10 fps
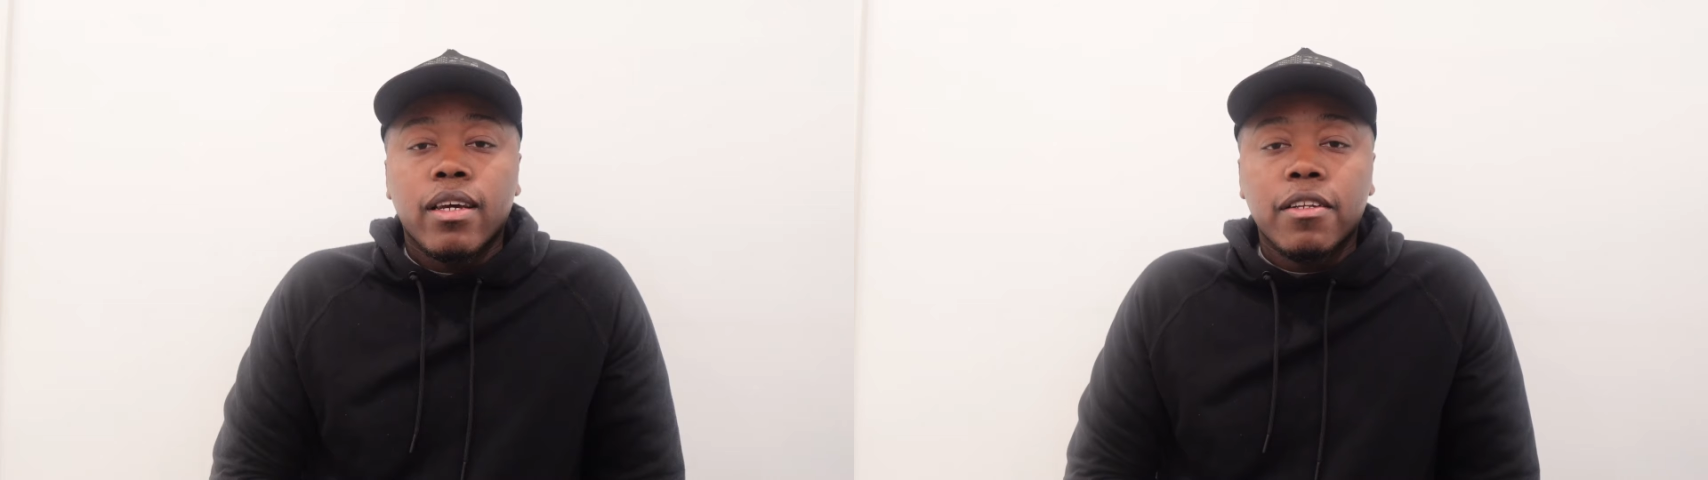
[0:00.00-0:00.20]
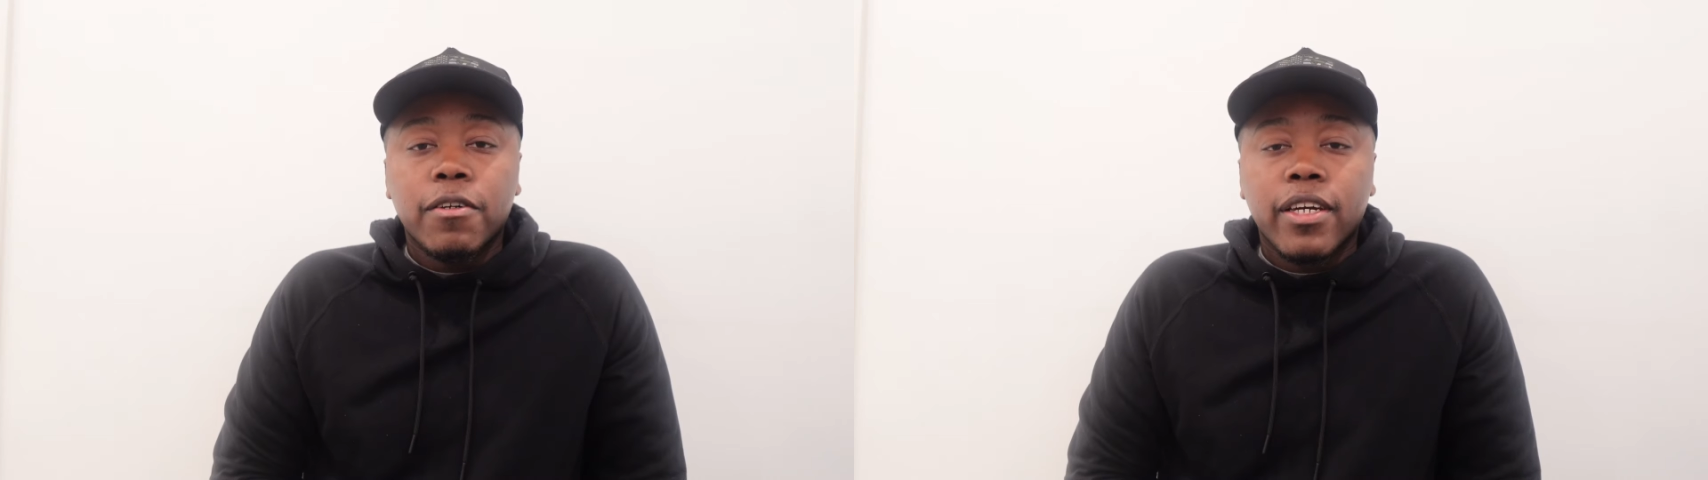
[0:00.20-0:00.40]

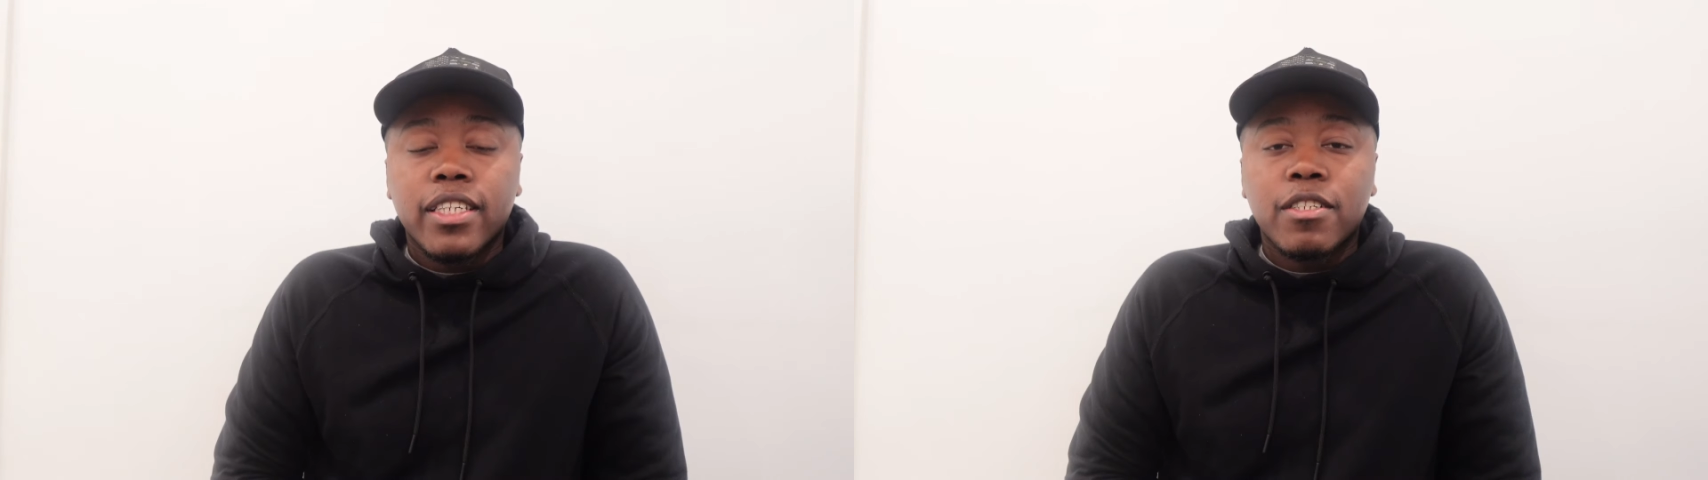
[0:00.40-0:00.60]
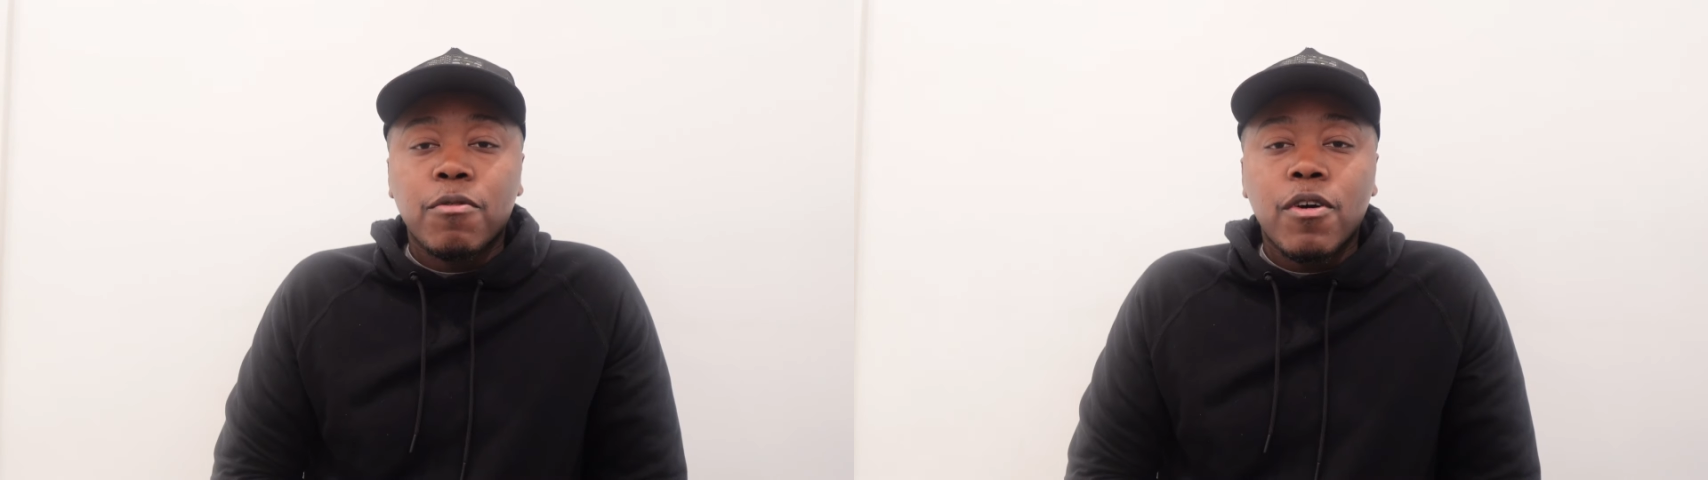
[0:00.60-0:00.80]
Hello
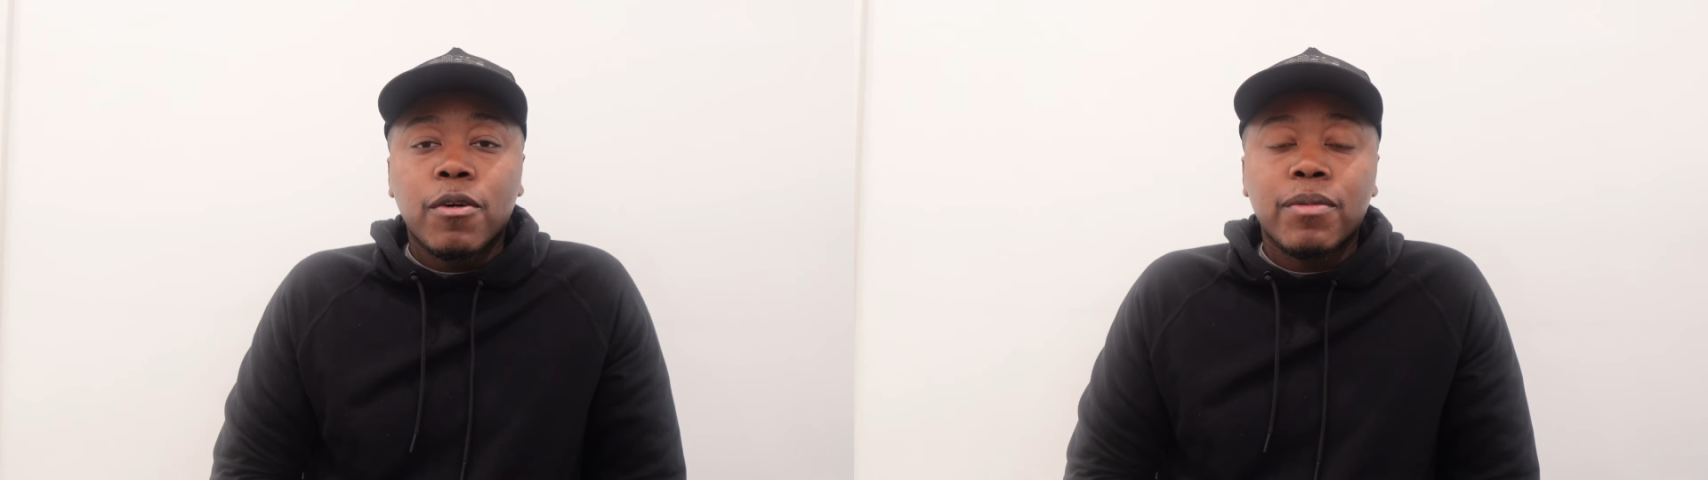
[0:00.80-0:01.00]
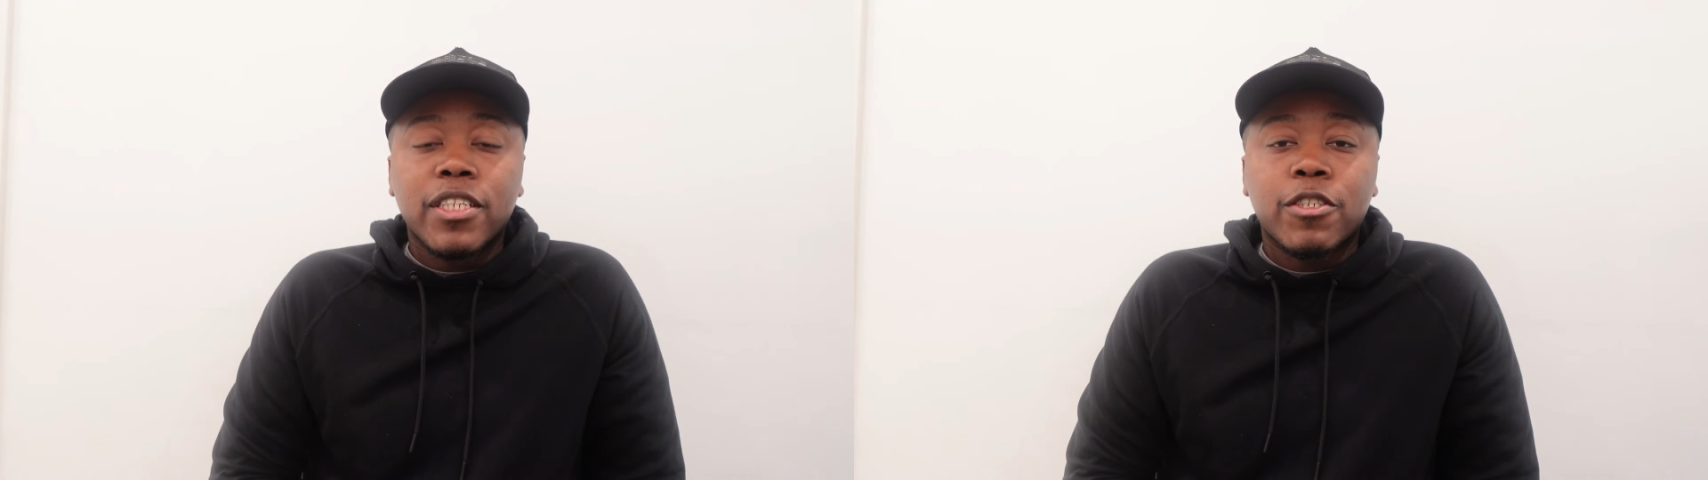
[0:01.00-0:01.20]
guys and
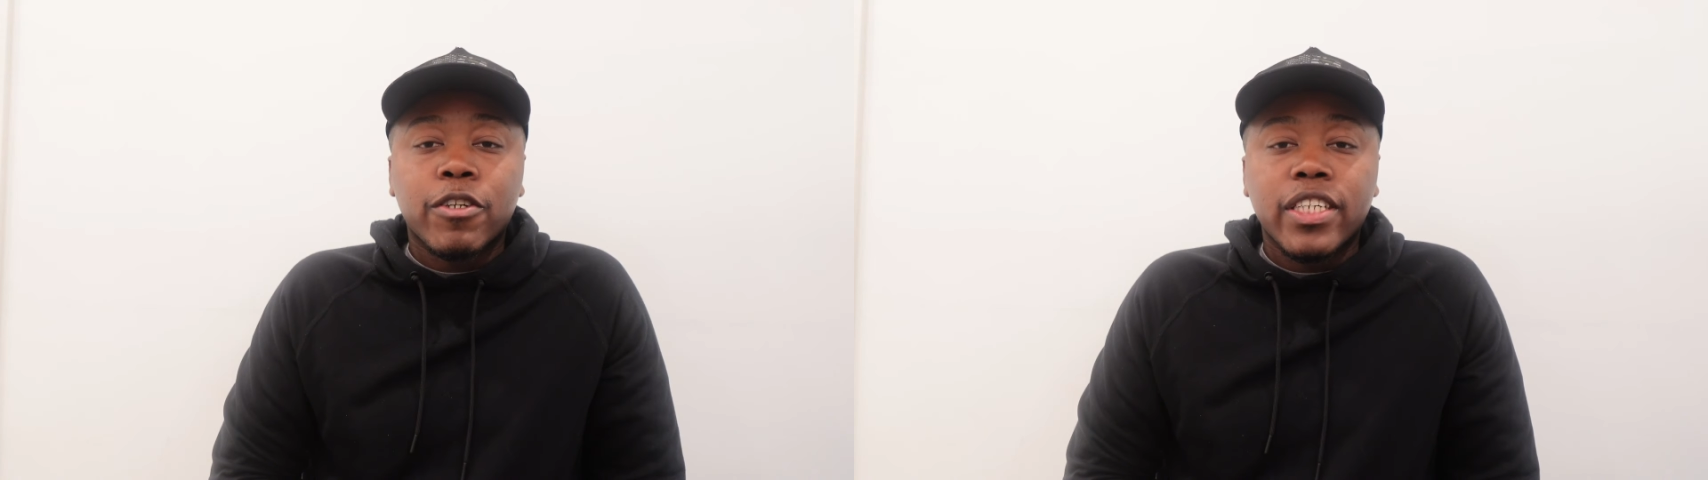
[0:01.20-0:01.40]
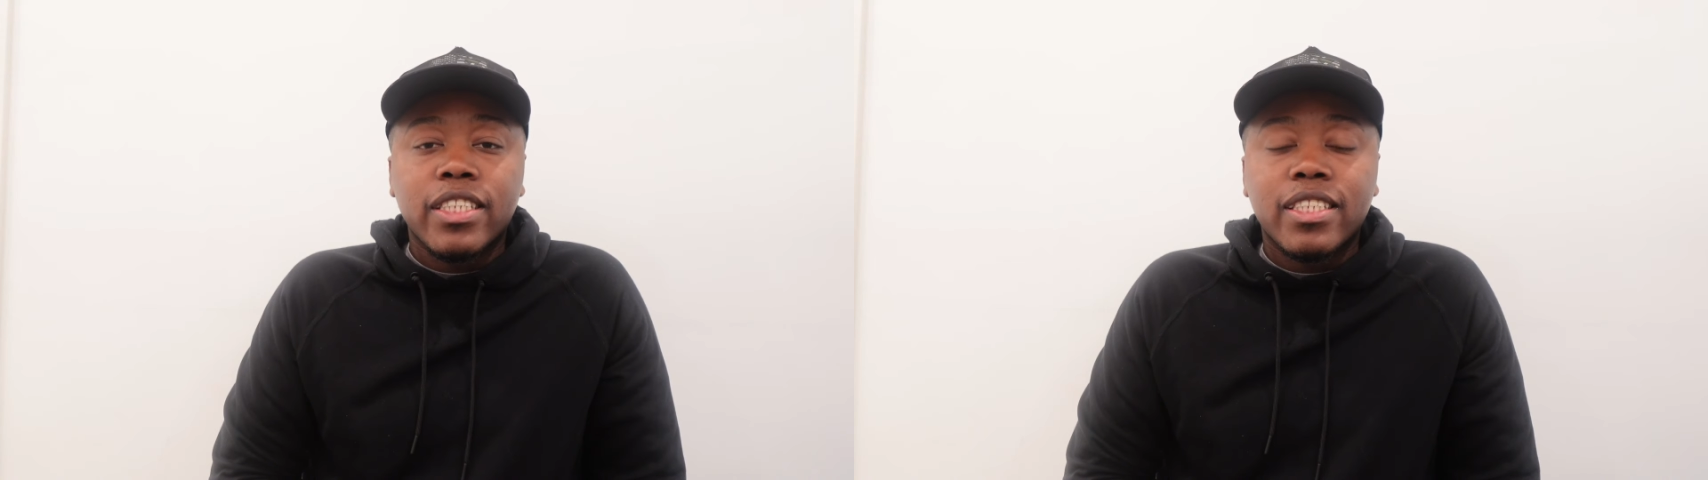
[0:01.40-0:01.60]
welcome to
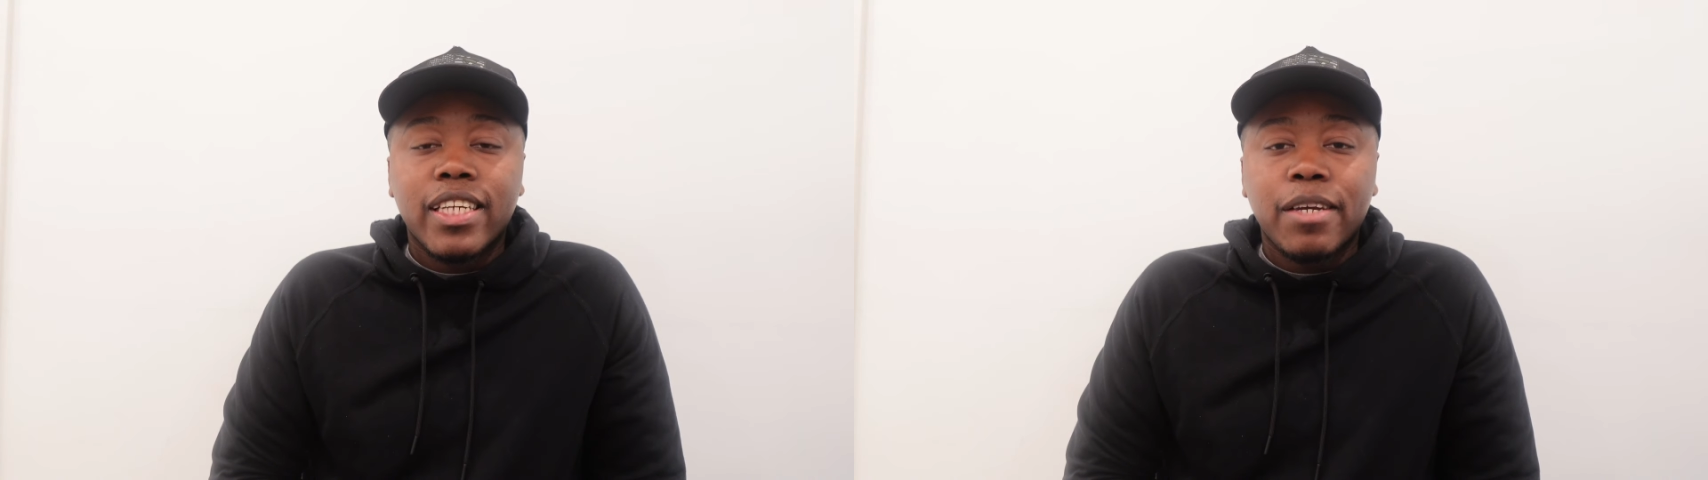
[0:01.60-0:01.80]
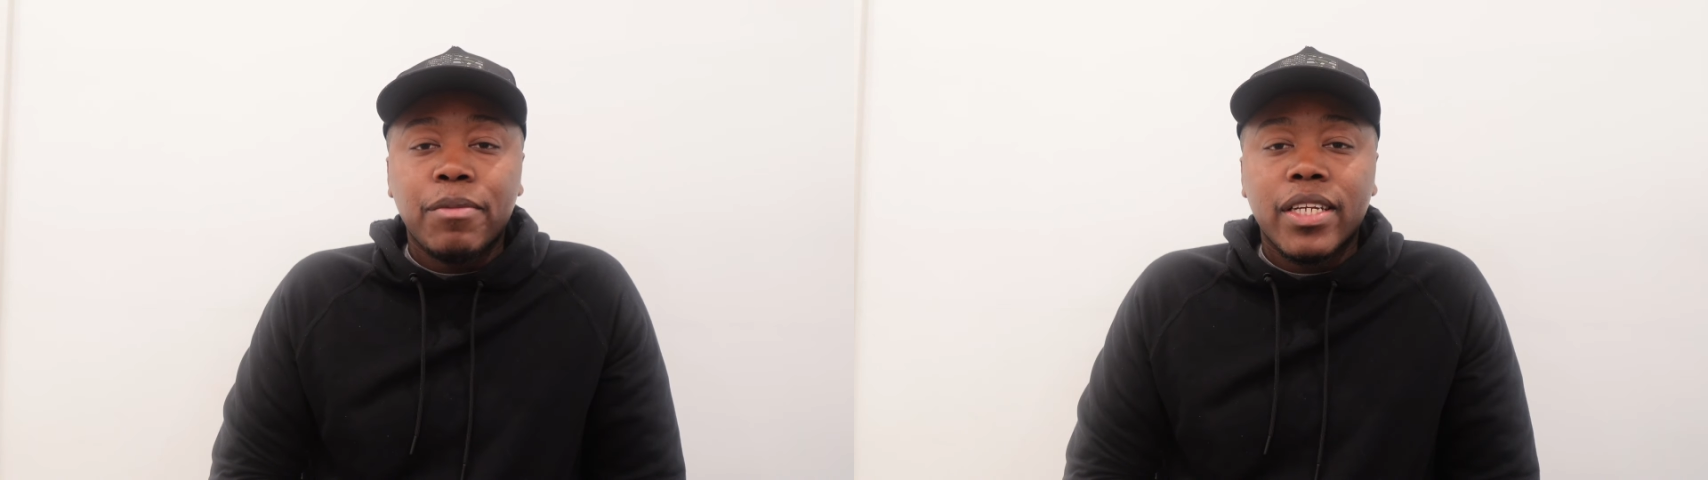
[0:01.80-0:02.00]

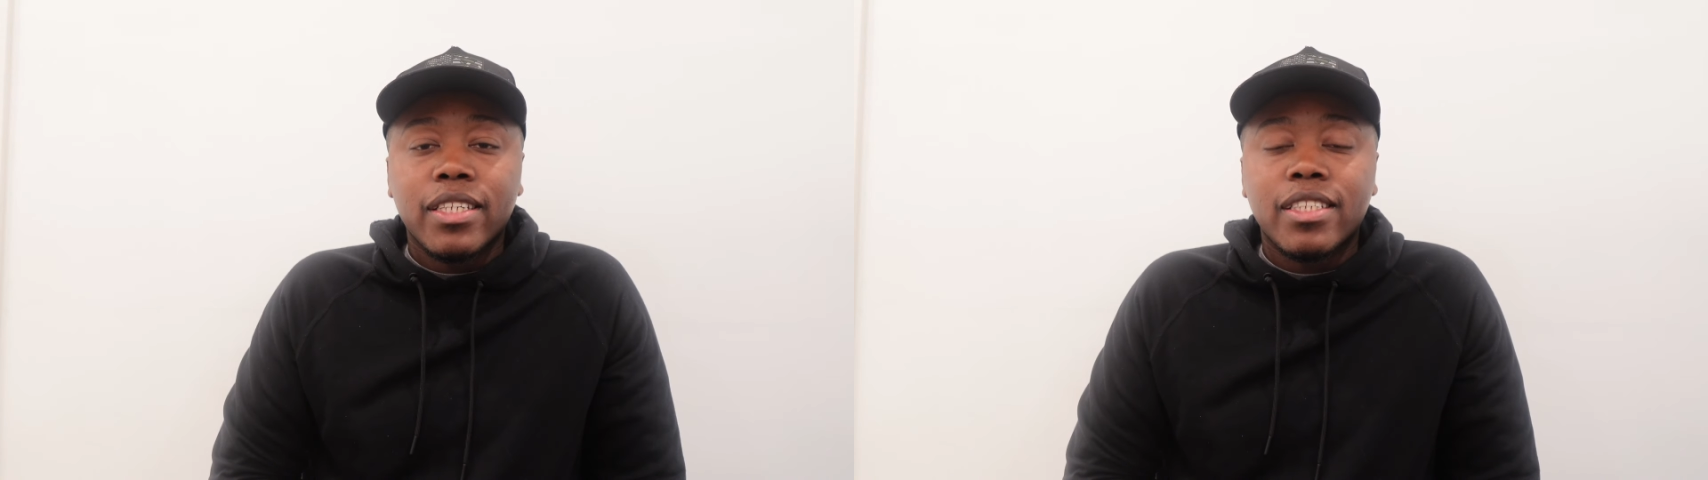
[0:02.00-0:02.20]
Tracetainment.